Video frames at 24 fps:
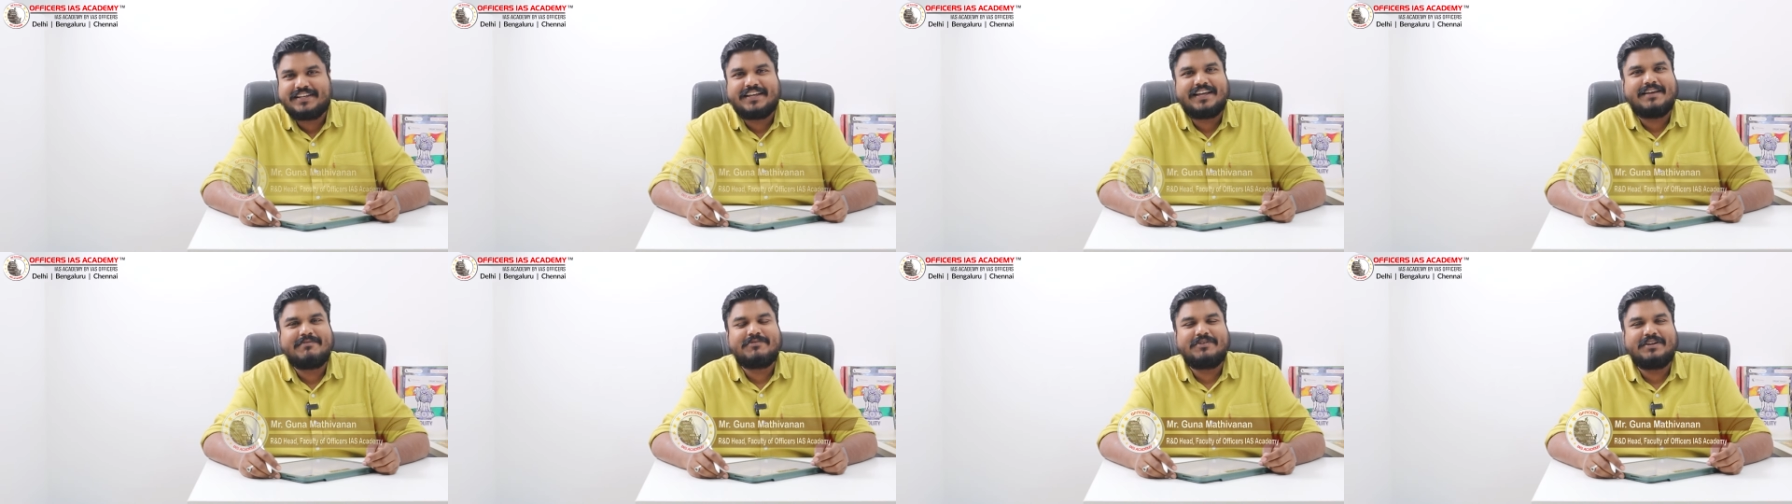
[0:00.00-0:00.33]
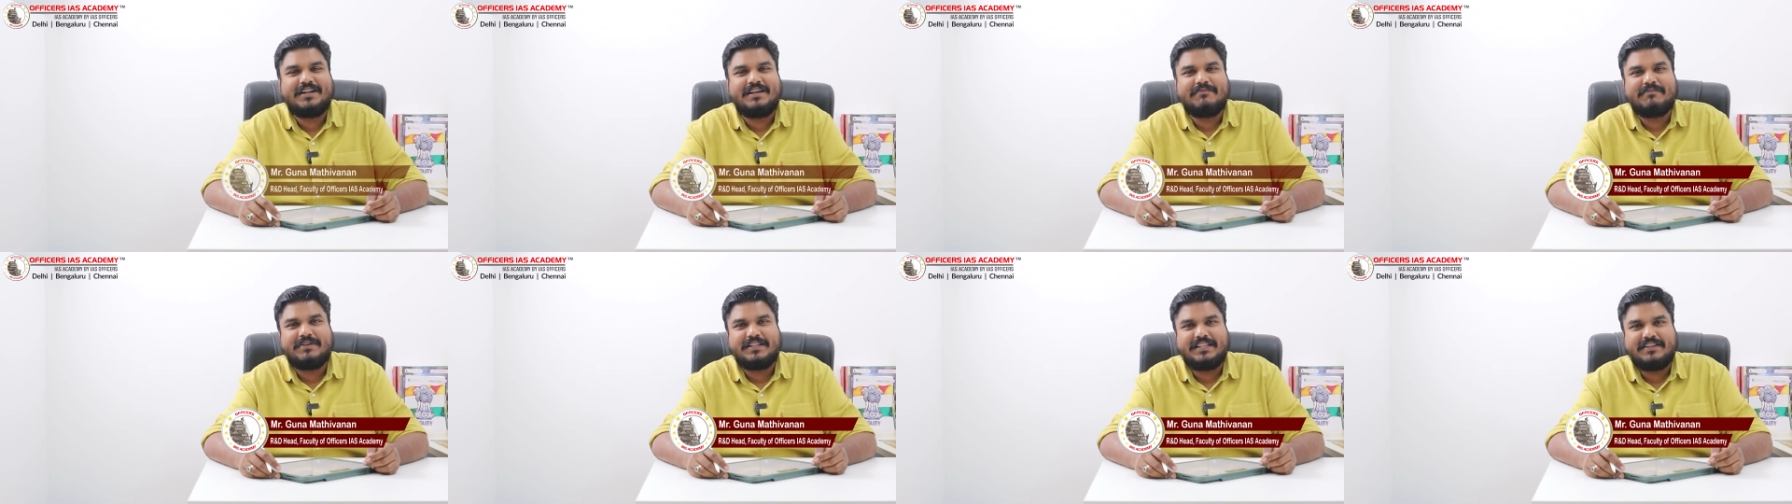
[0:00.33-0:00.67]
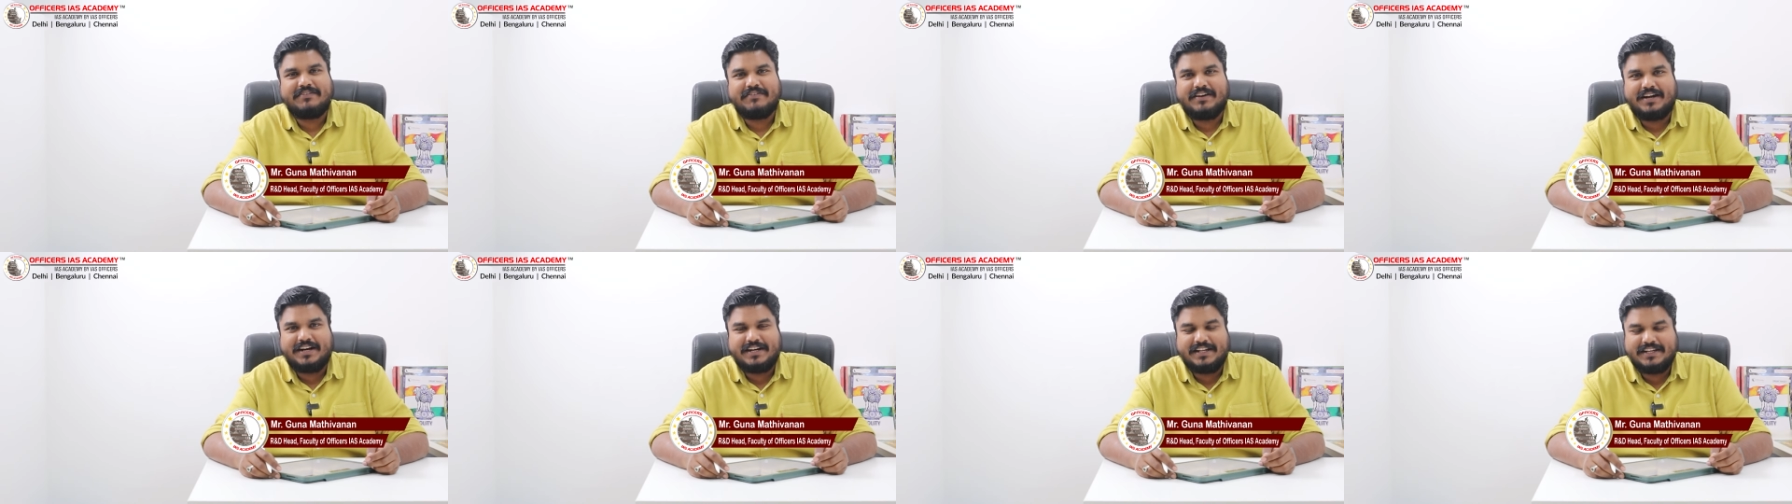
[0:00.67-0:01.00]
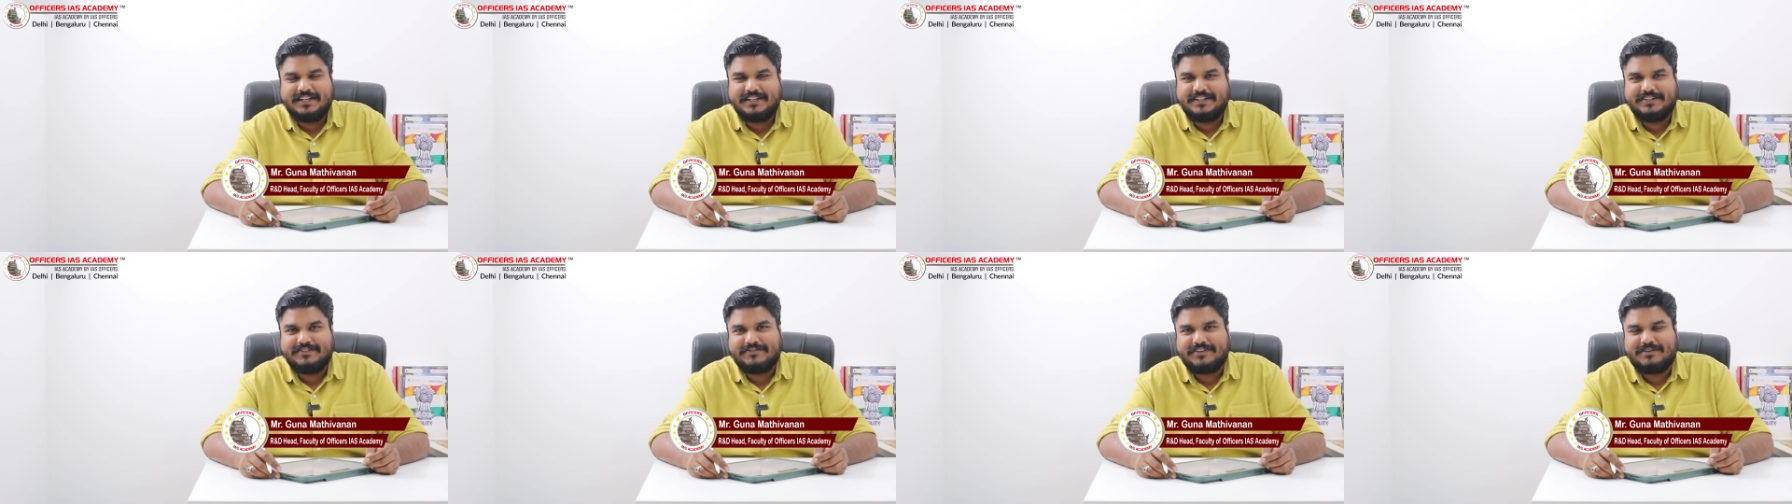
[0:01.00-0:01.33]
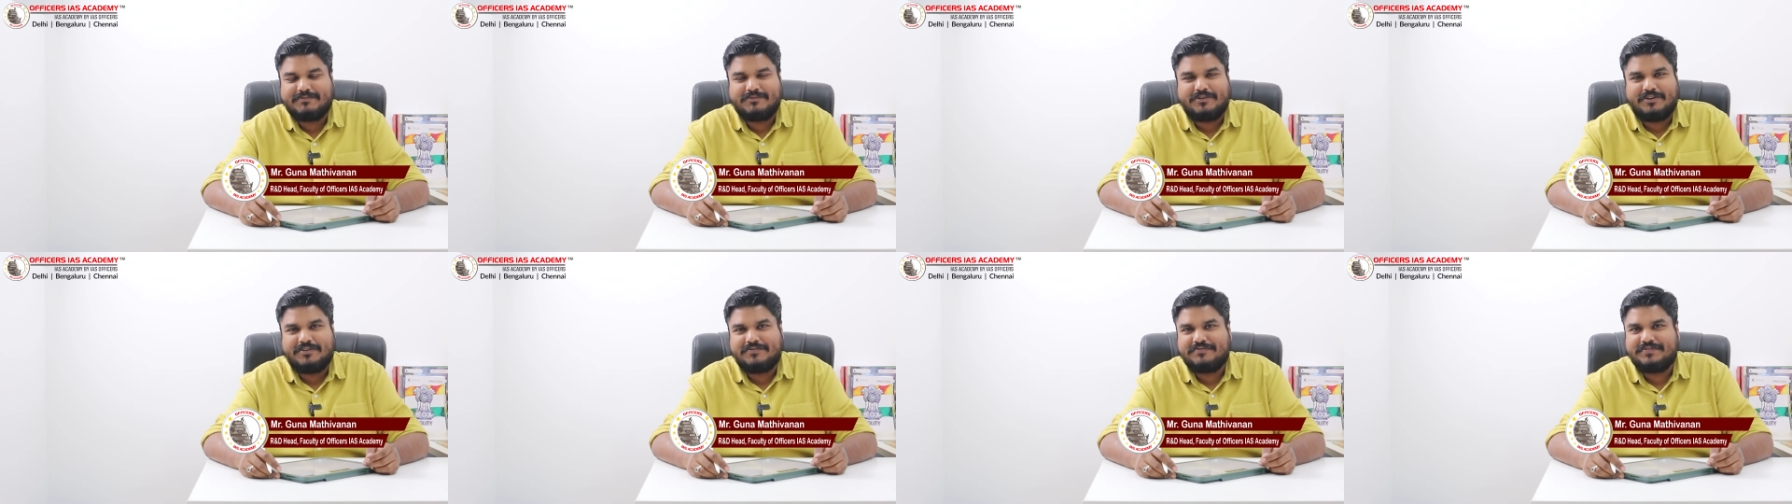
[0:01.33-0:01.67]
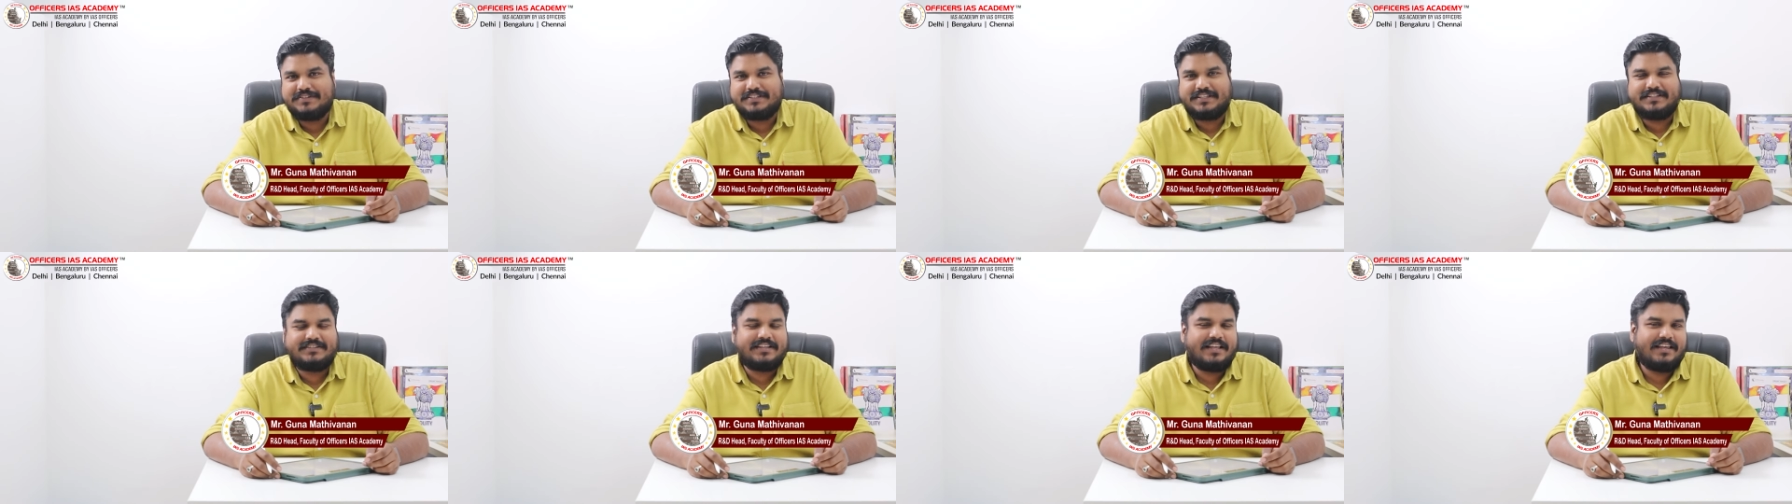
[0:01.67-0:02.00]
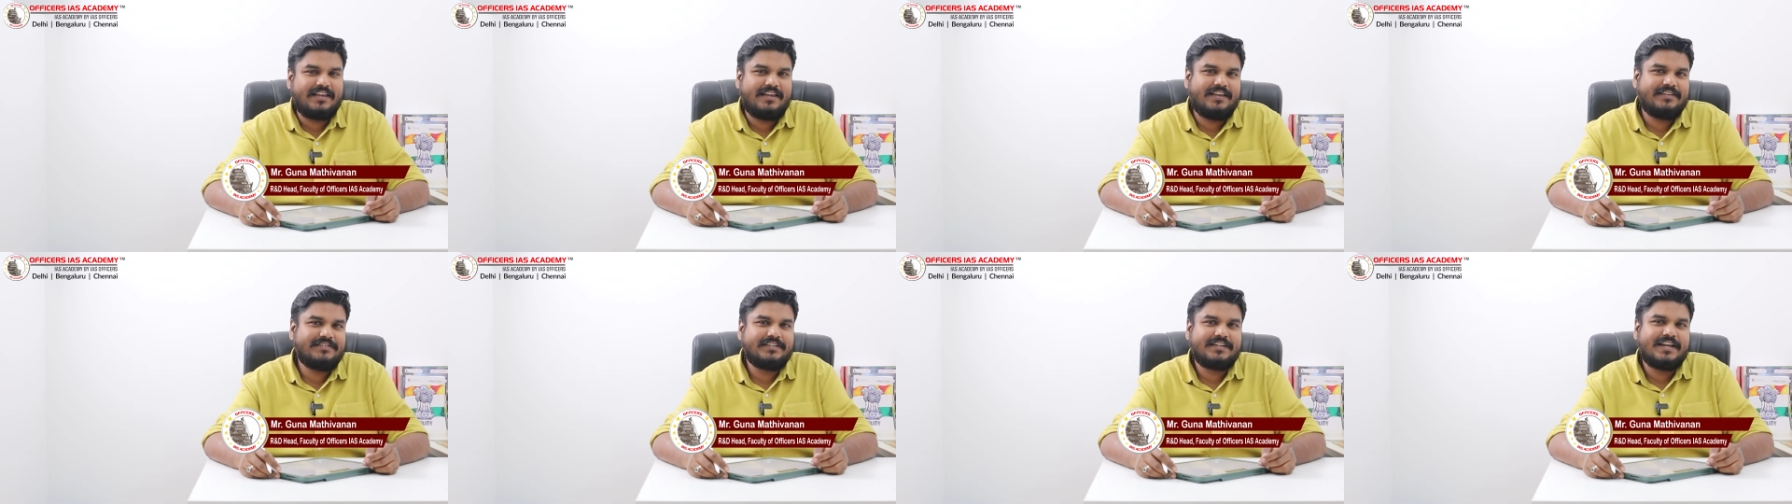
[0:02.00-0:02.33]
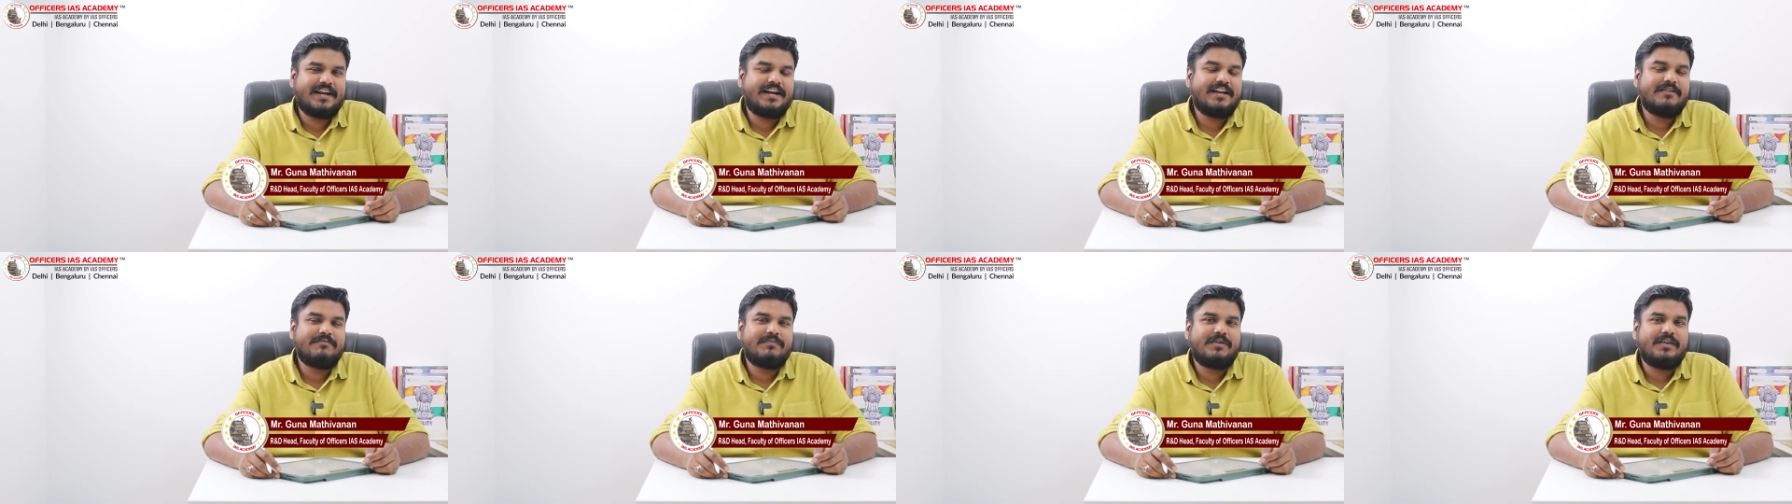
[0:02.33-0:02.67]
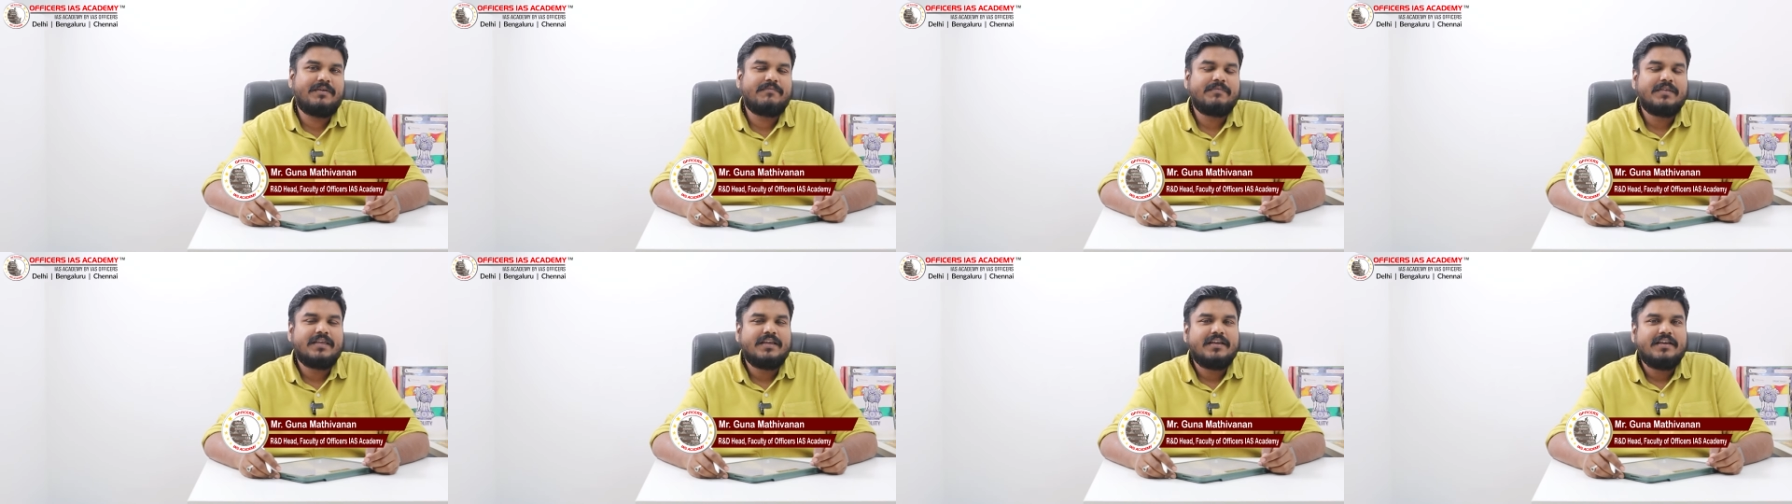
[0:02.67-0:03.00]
I'm Guna Mathivanan from Officers IAS Academy.